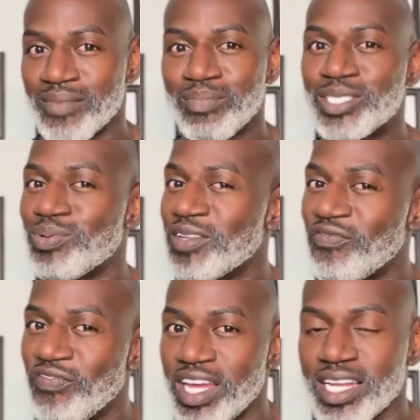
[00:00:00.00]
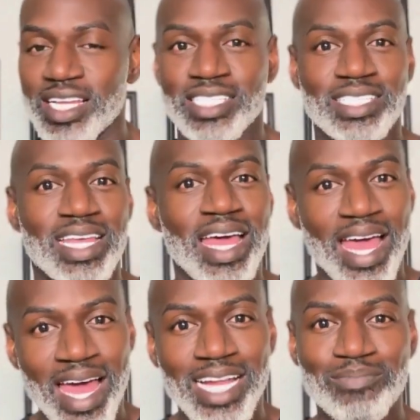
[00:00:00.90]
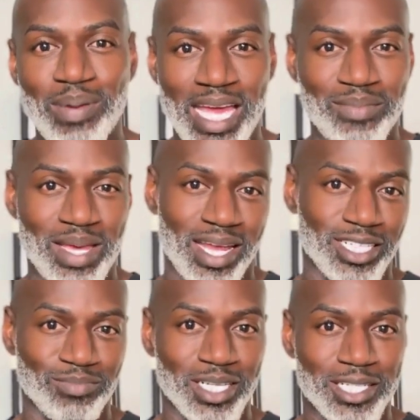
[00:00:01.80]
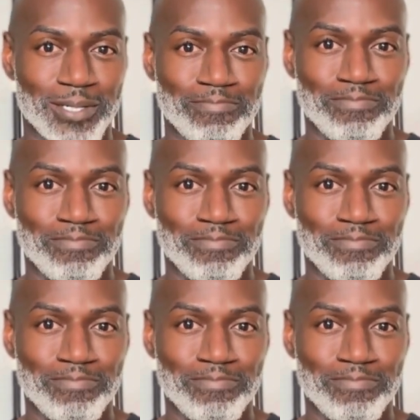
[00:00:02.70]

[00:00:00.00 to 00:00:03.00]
between fitness and pain management.